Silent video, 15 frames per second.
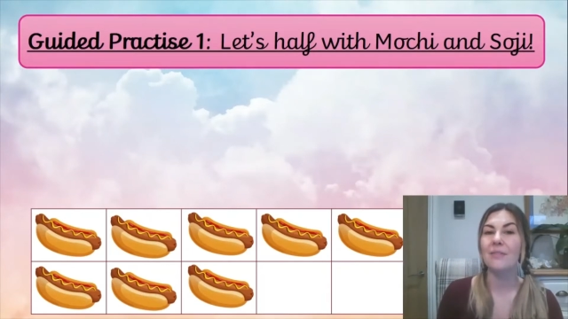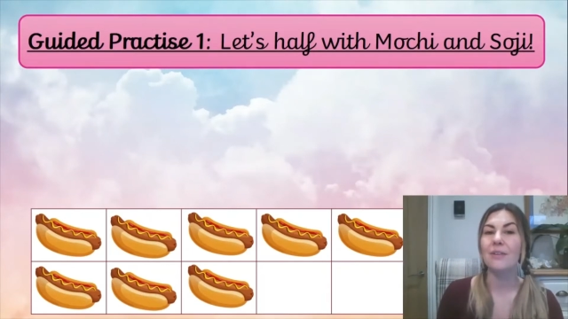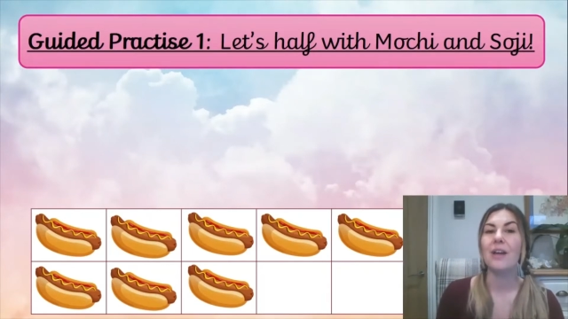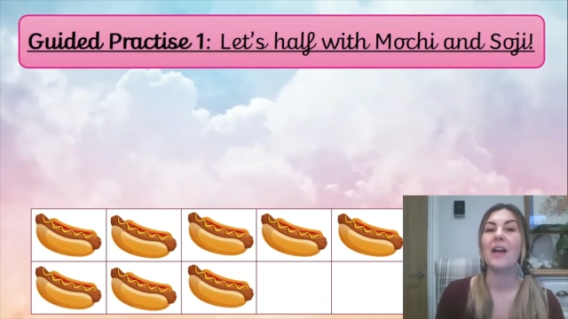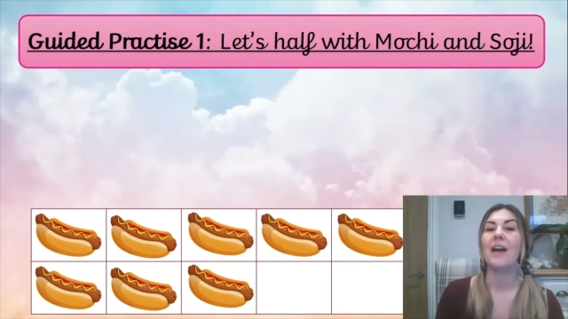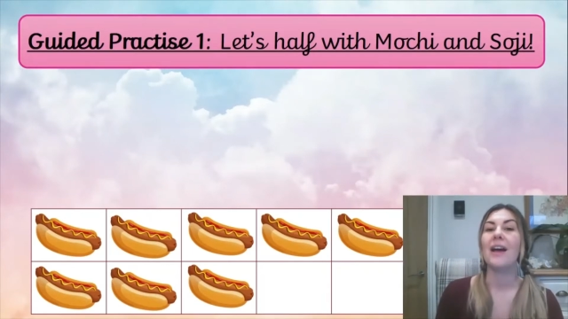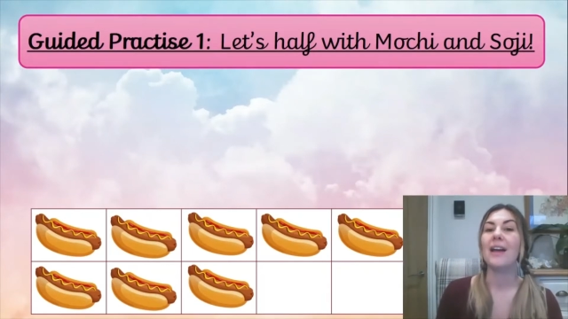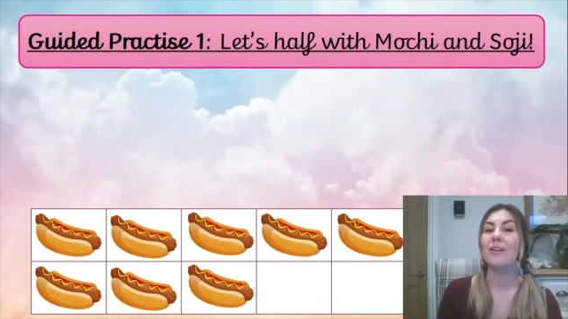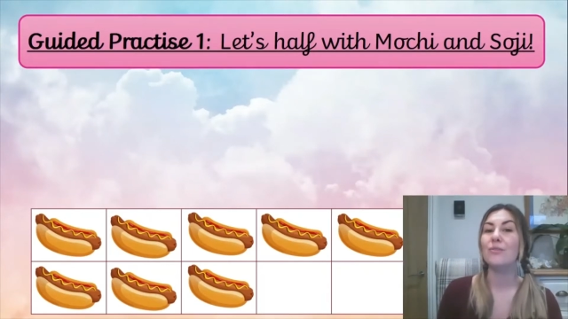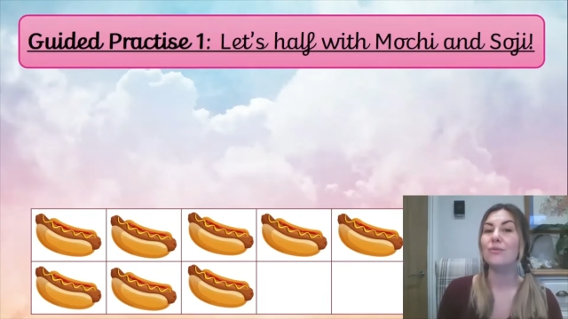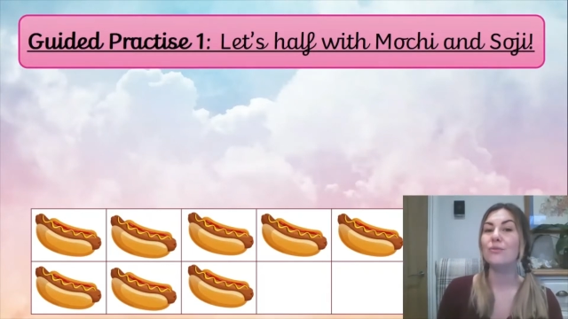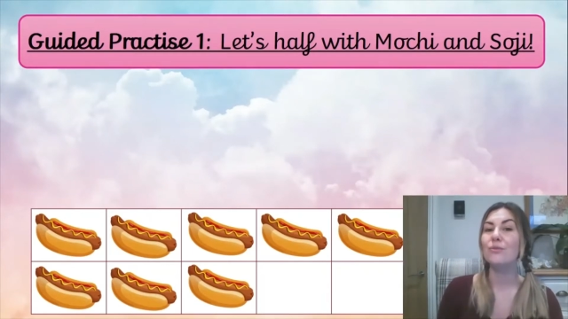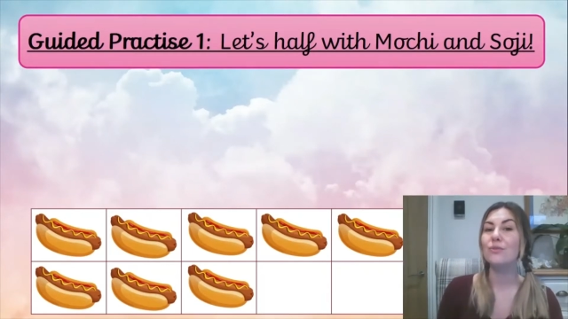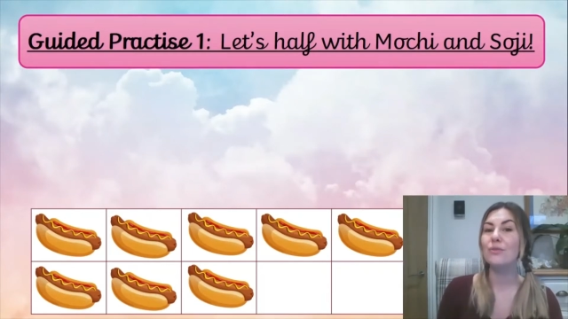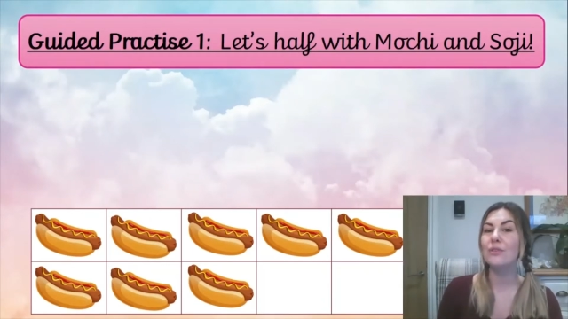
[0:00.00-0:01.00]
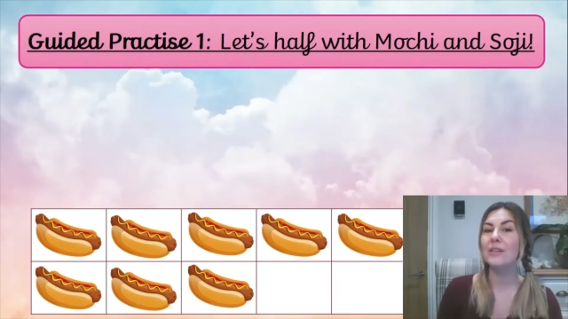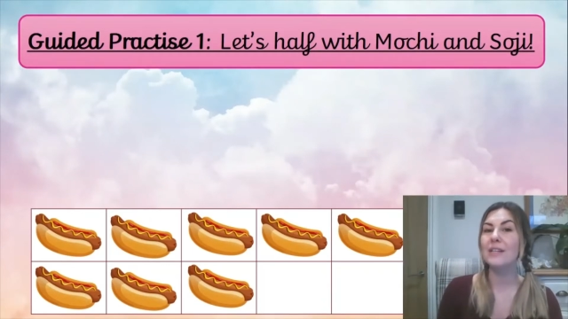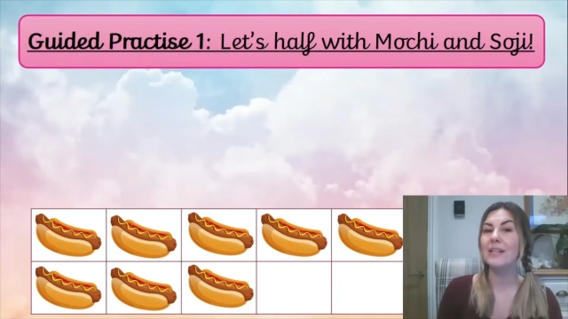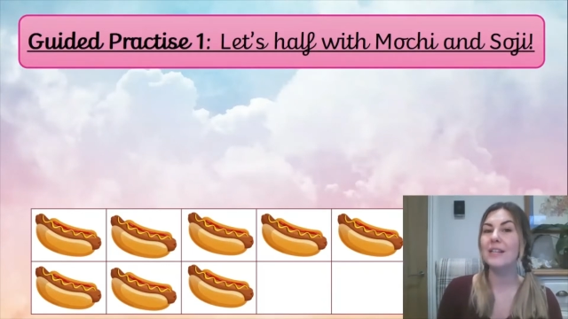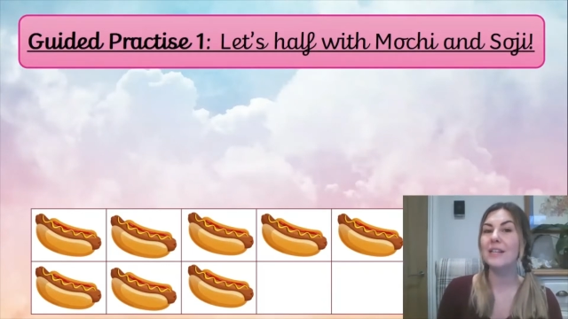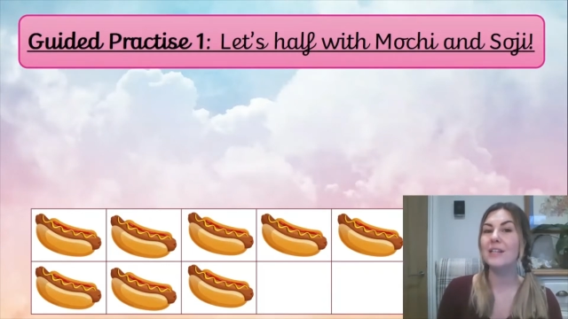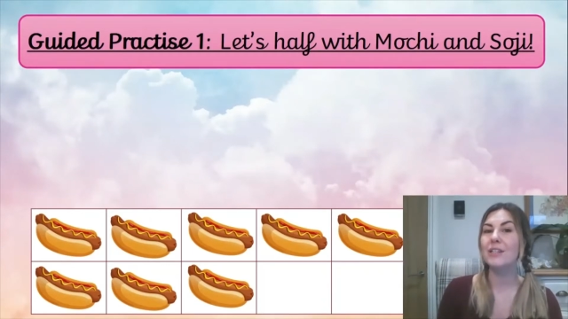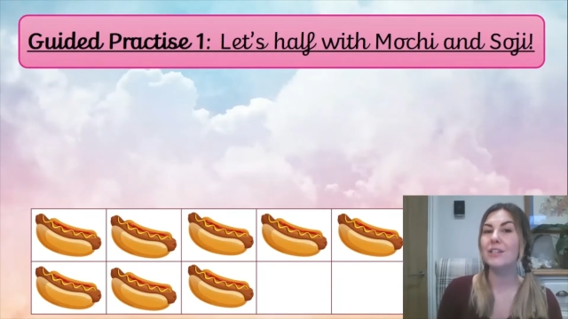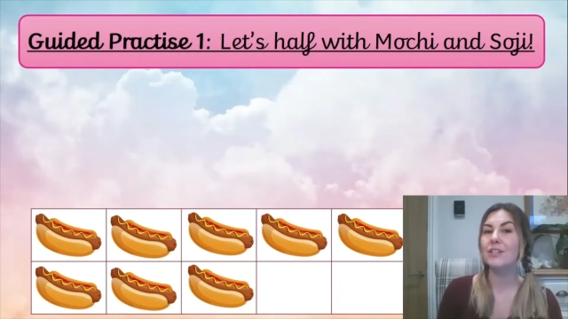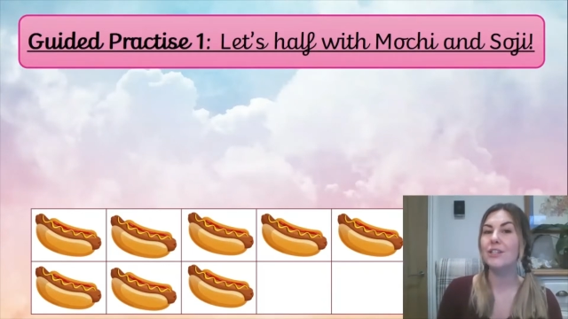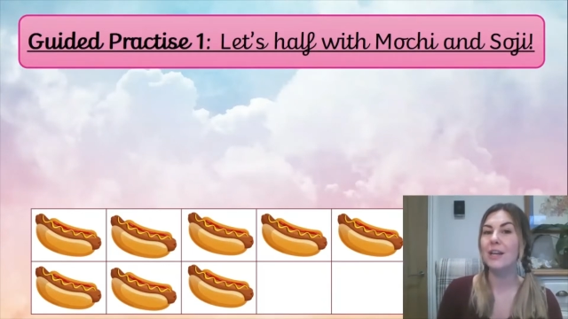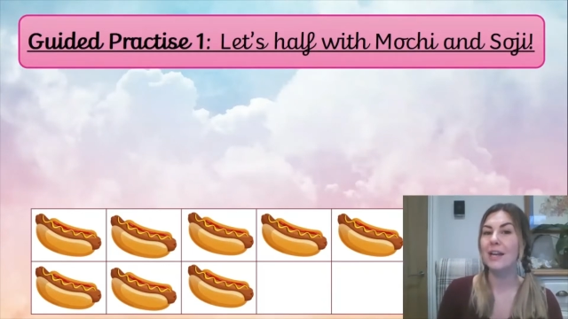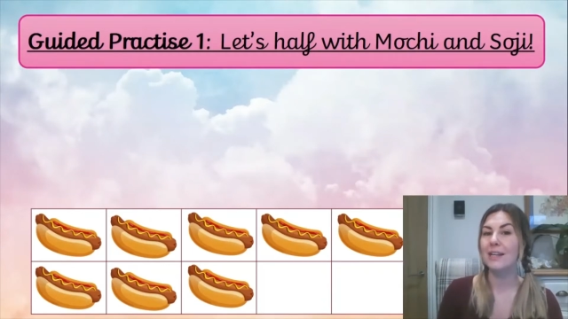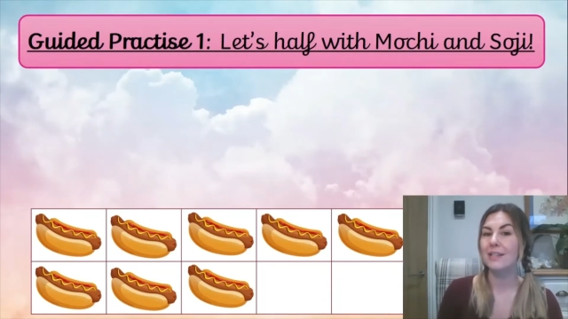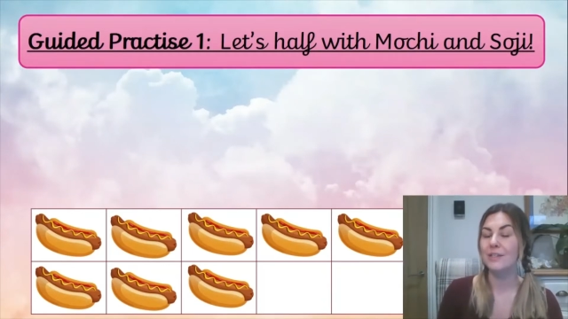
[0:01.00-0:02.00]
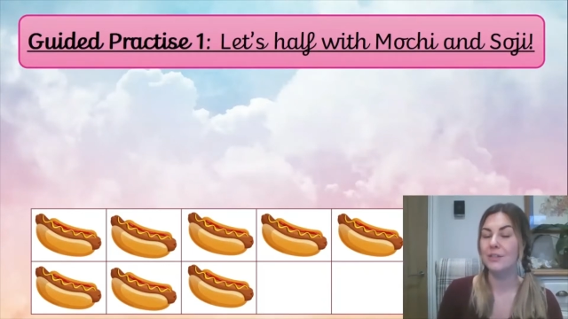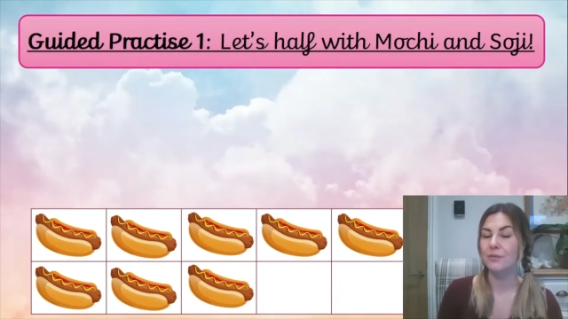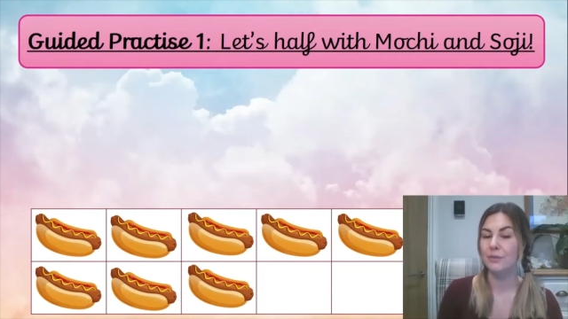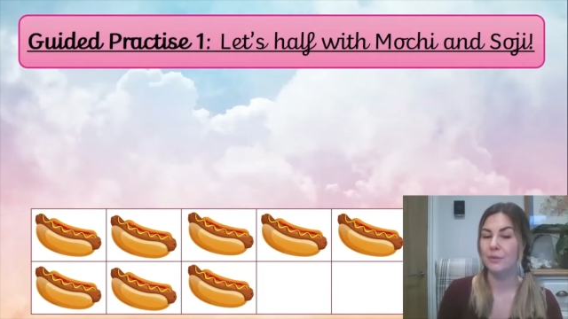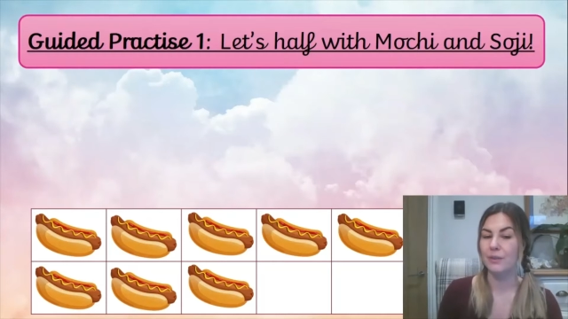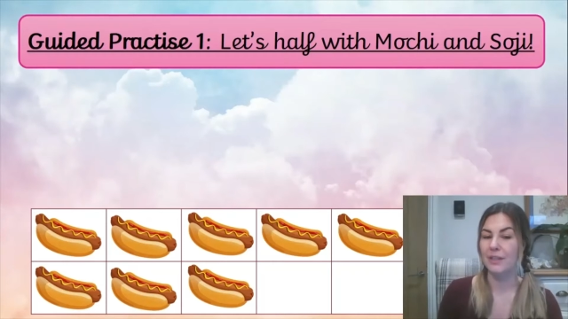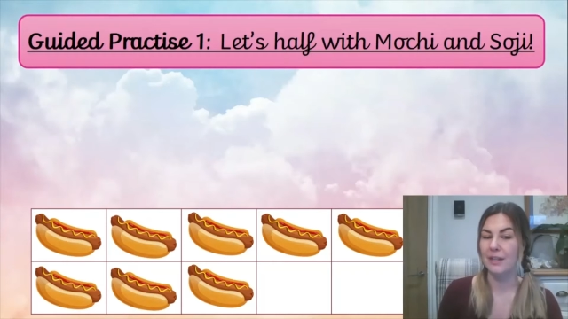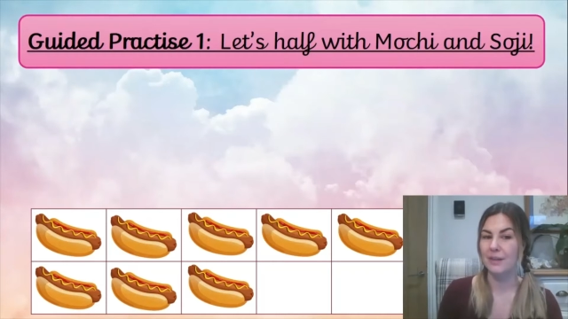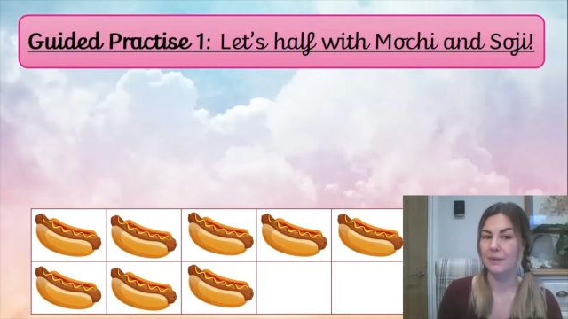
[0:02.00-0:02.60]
a really good challenge for you.